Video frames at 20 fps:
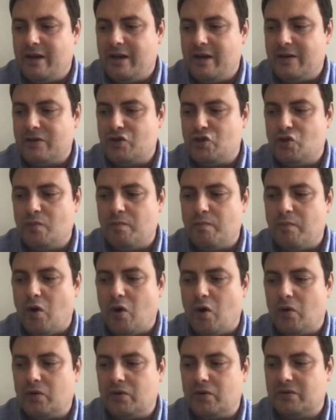
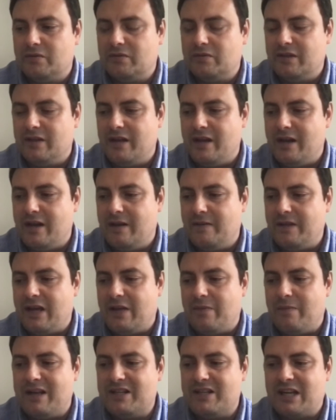support
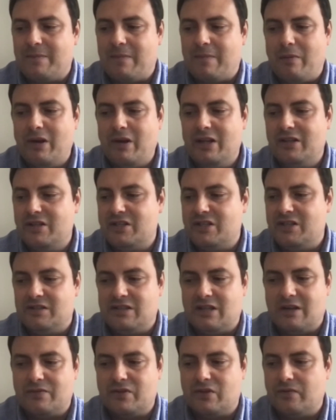the advanced capabilities in
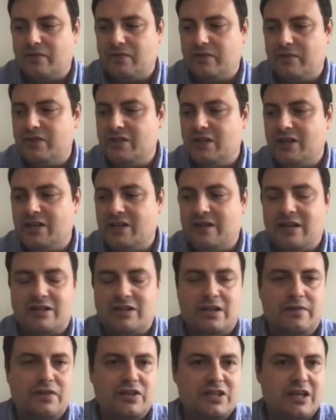terms of intelligent
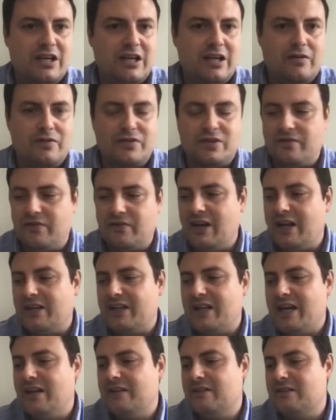artificial or something
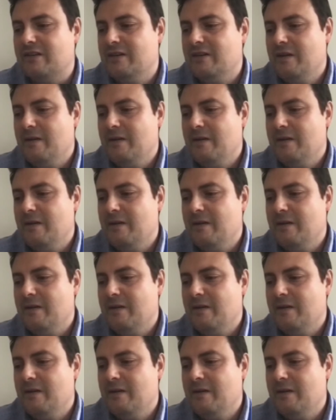like that,